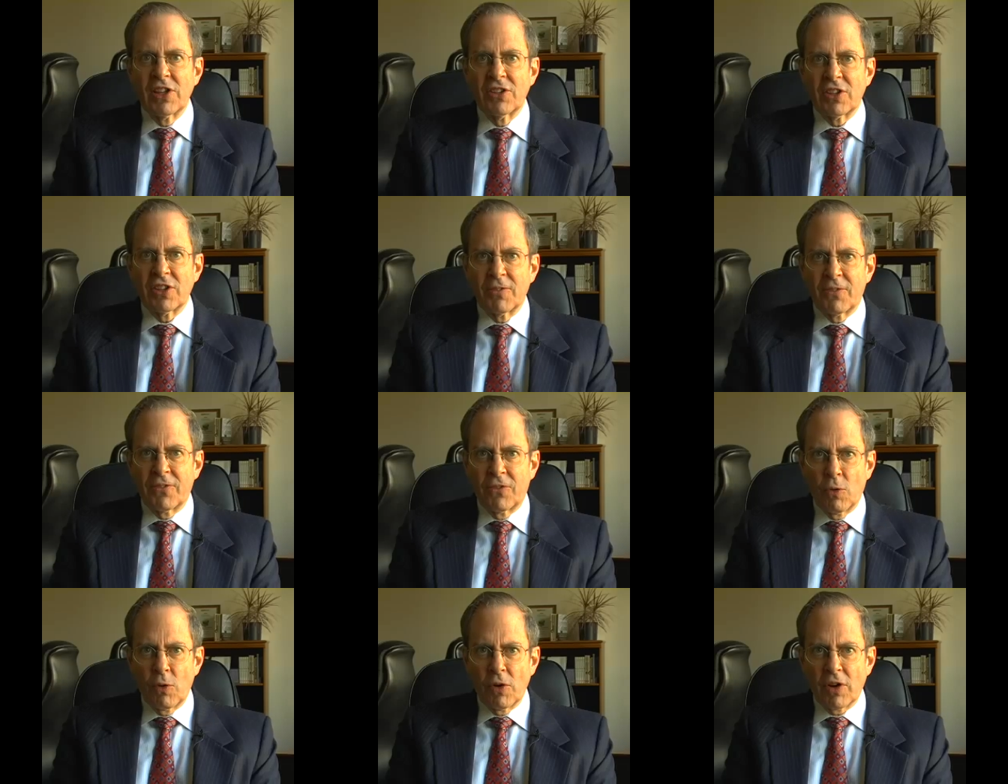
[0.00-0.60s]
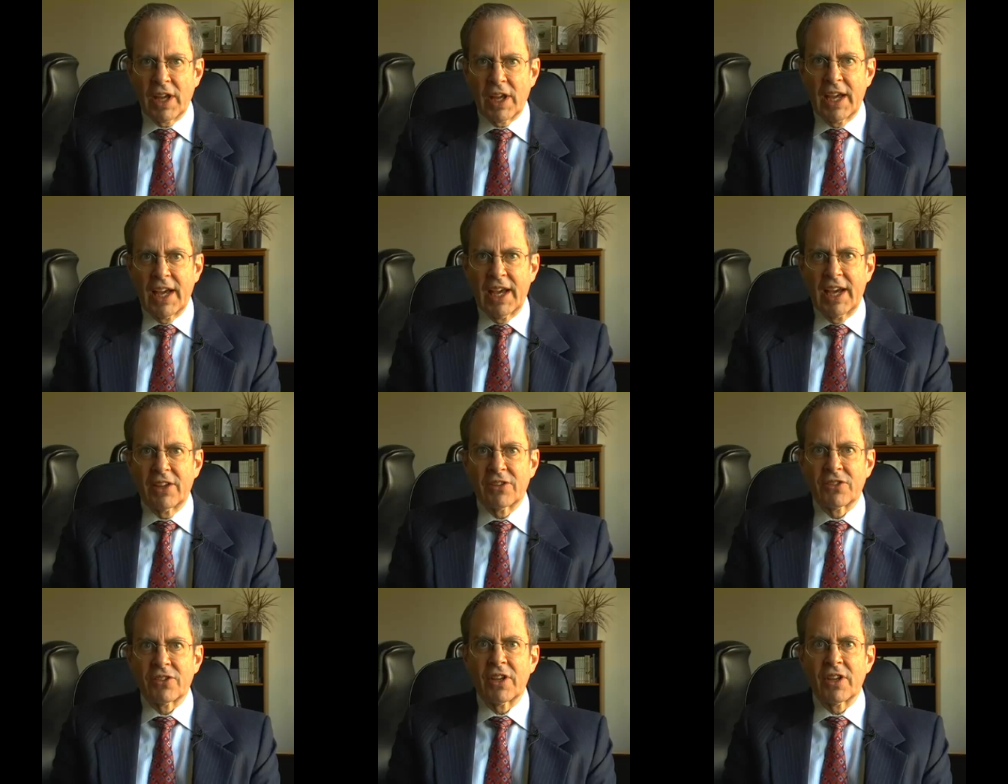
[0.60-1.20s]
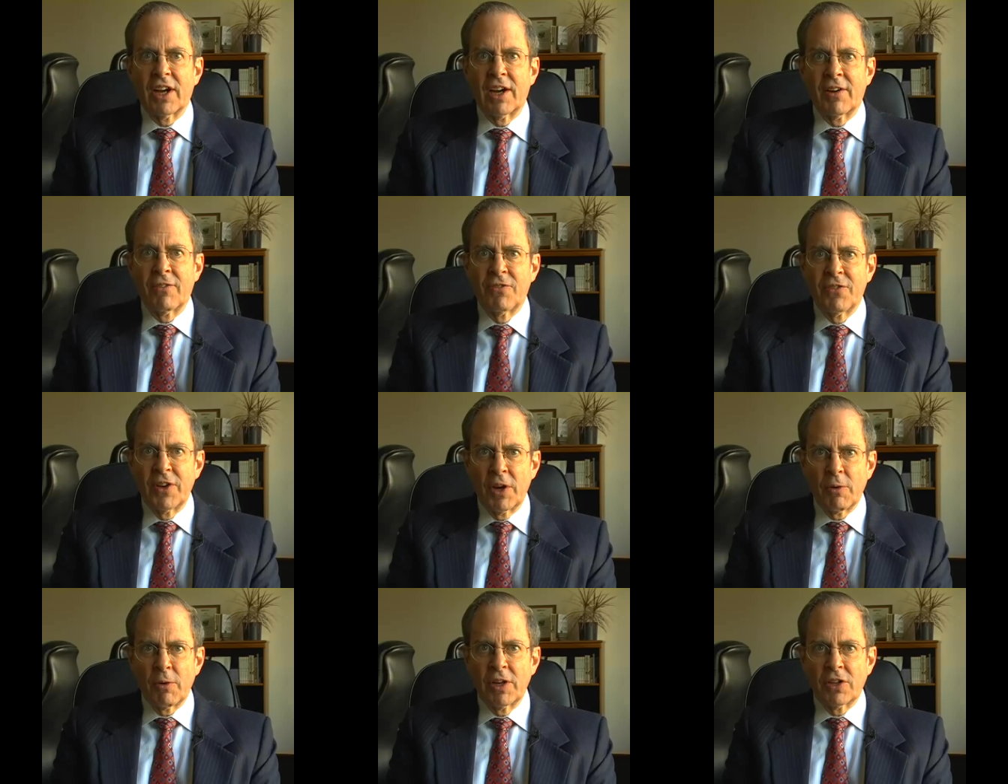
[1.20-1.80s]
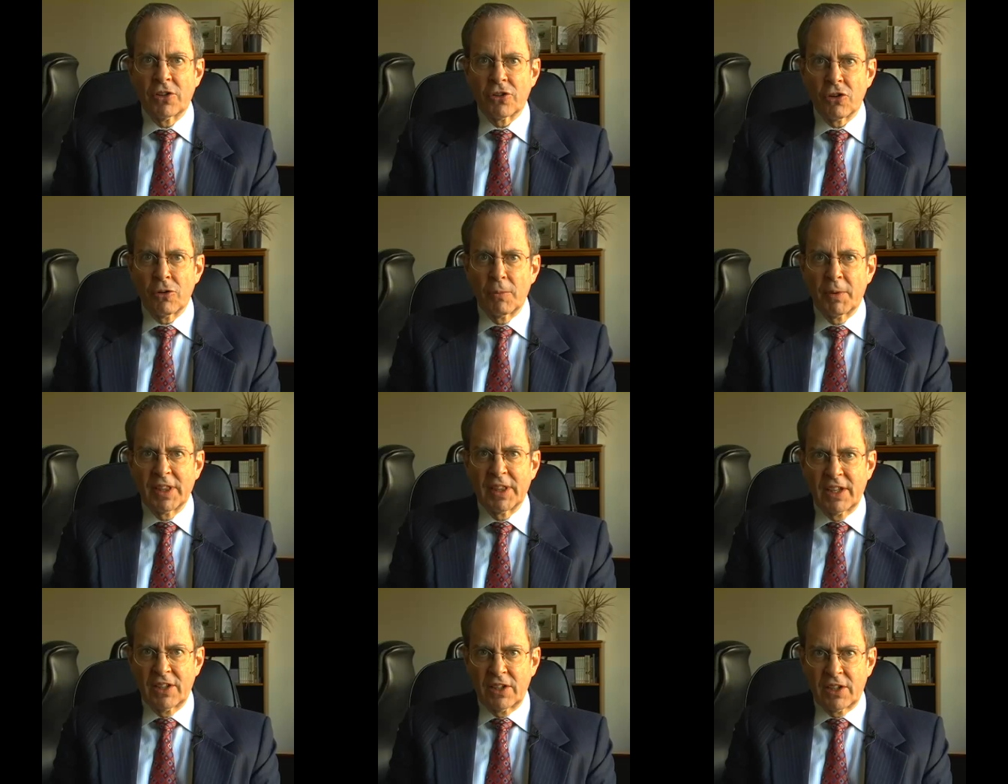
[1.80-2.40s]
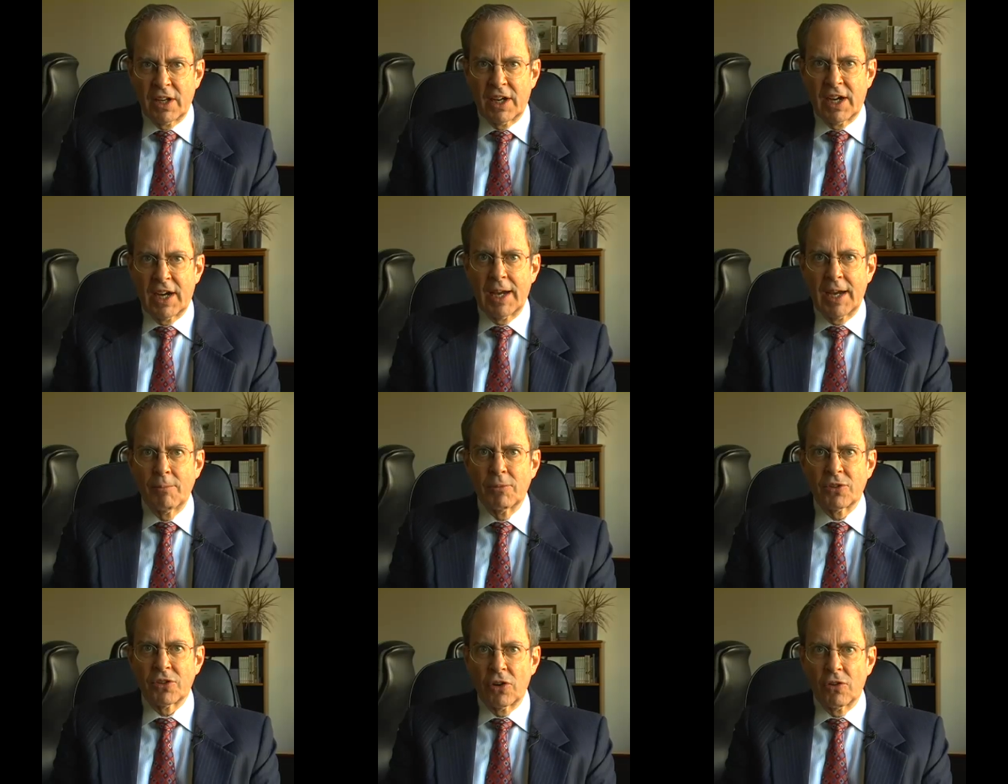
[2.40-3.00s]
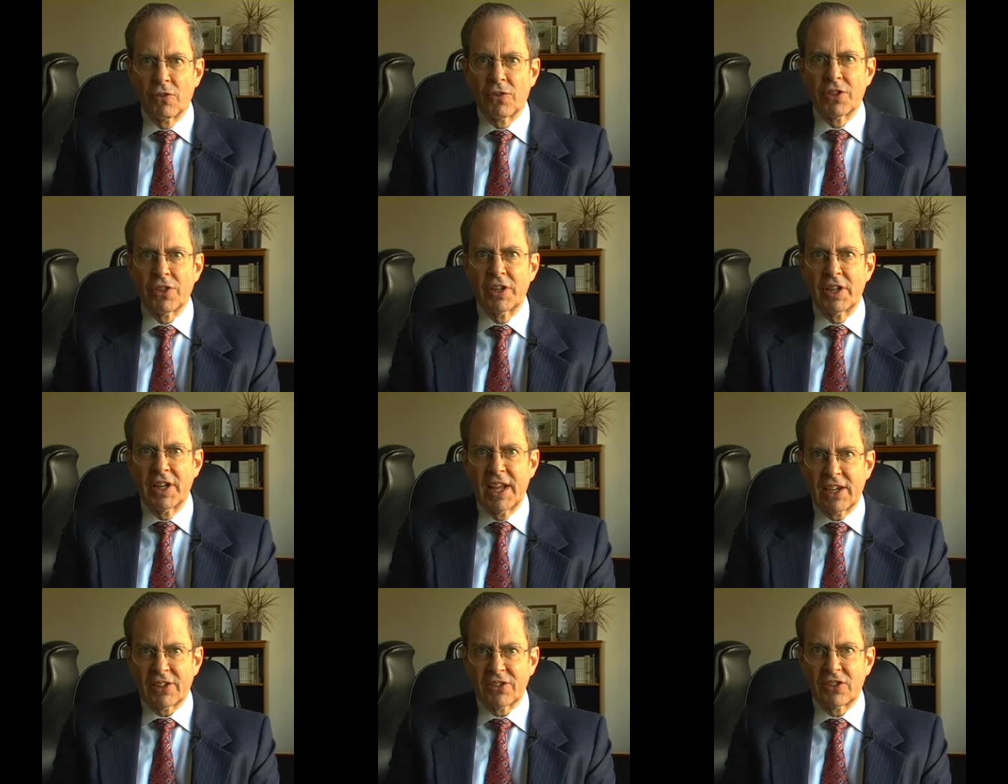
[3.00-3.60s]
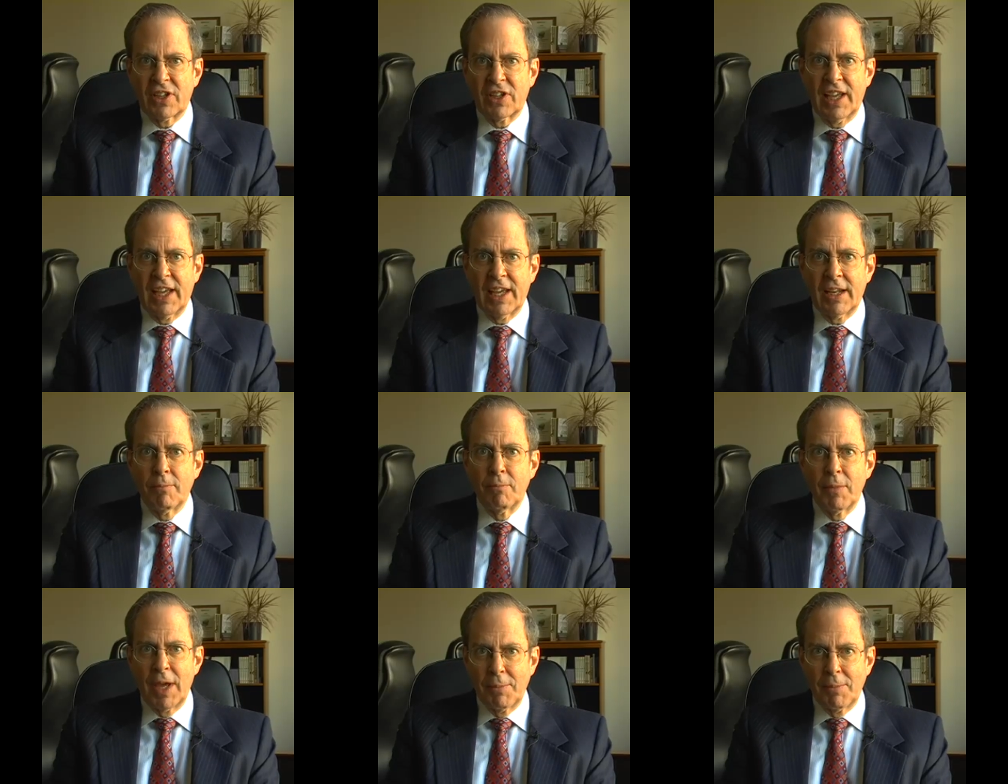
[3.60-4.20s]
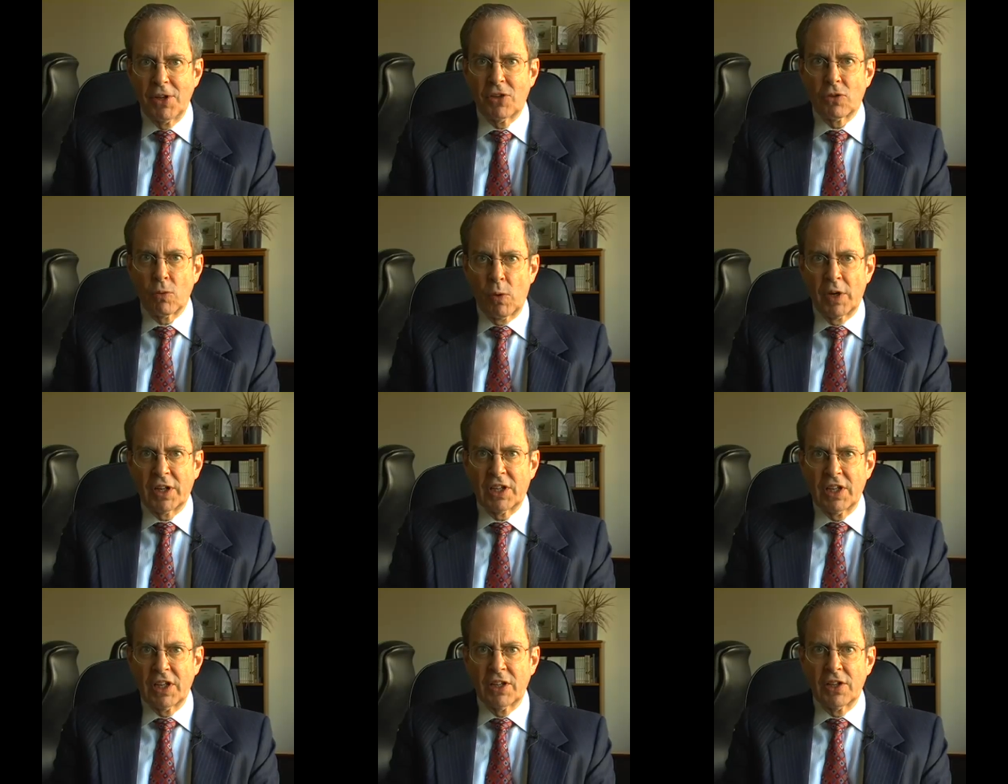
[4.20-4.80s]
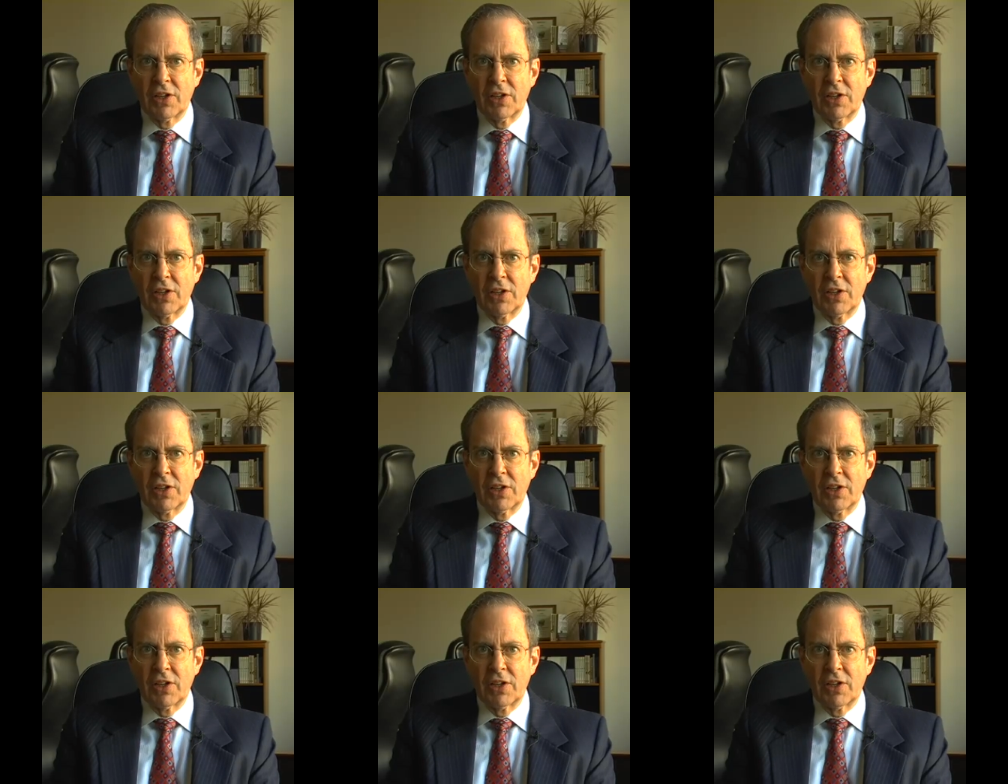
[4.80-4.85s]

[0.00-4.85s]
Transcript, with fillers: is a forecast of very turbulent times over the next 10, maybe 20